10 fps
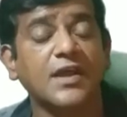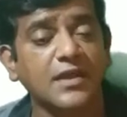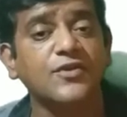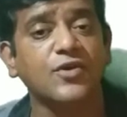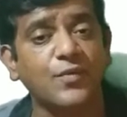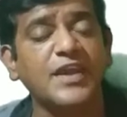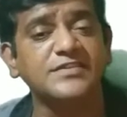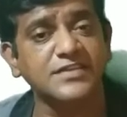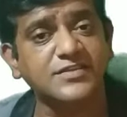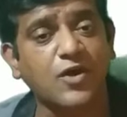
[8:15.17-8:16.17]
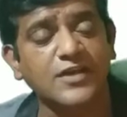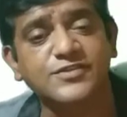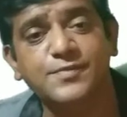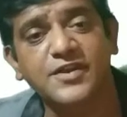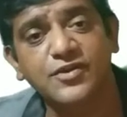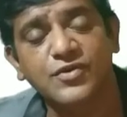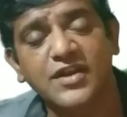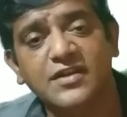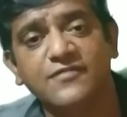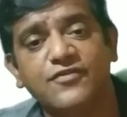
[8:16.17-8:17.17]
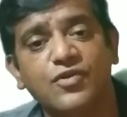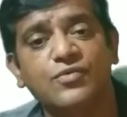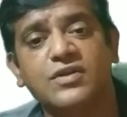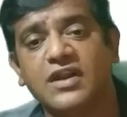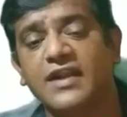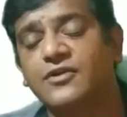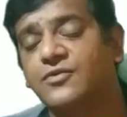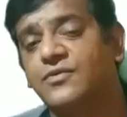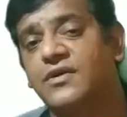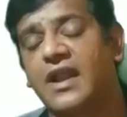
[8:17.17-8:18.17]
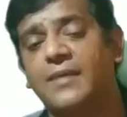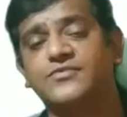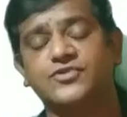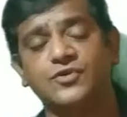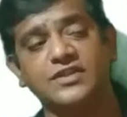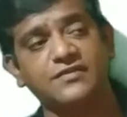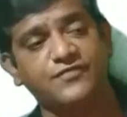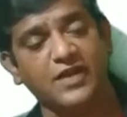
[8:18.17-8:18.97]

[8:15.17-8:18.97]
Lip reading: Wages cost per unit. If you try to grab, so in the